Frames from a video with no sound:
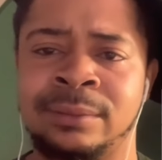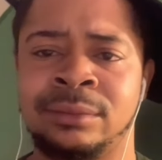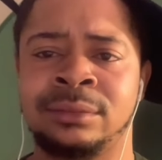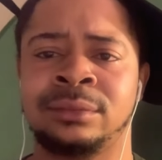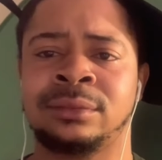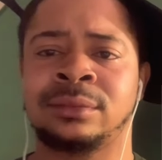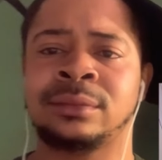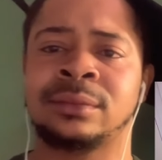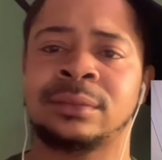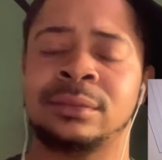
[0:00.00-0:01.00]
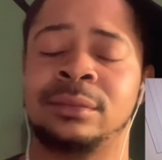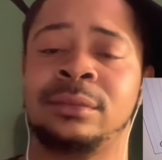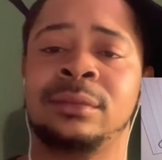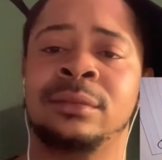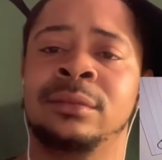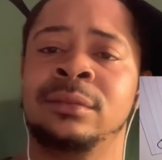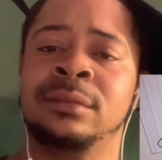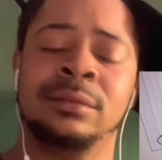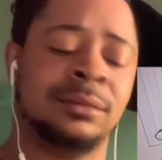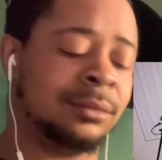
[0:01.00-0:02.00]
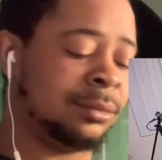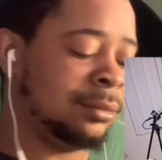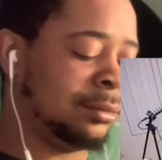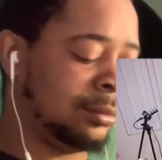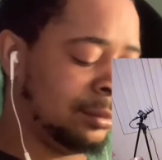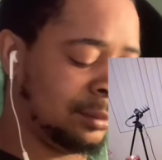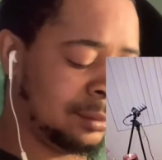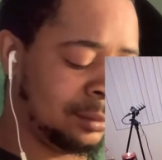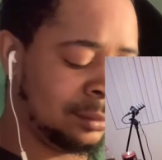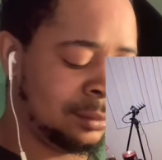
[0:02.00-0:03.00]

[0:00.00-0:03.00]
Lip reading: Nothing is said.